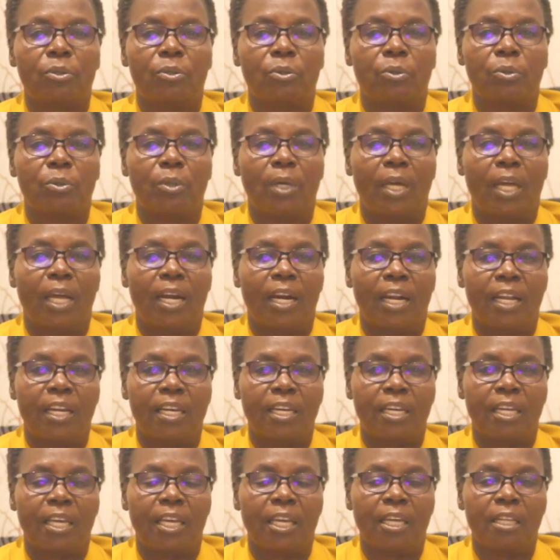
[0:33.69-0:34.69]
to
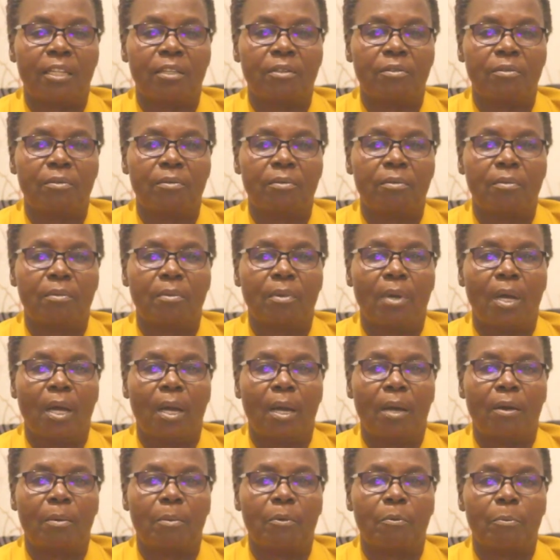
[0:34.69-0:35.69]
eradicate
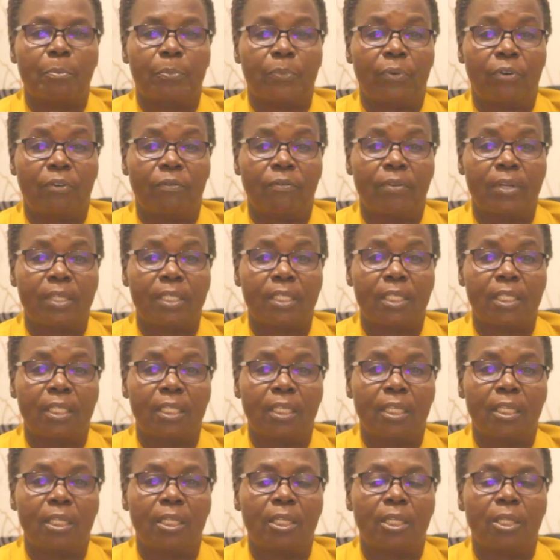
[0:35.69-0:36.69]

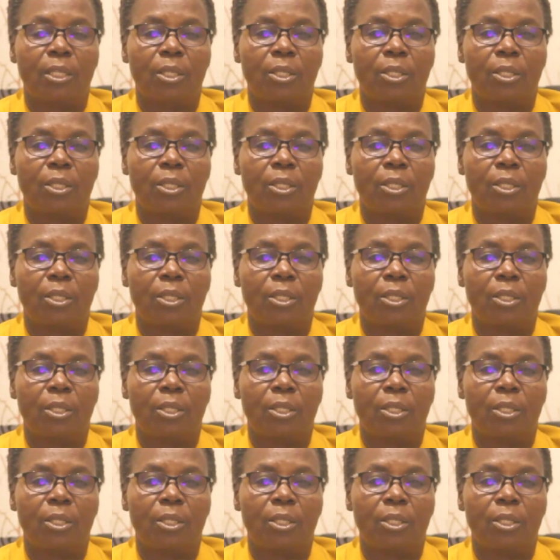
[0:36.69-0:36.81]
poverty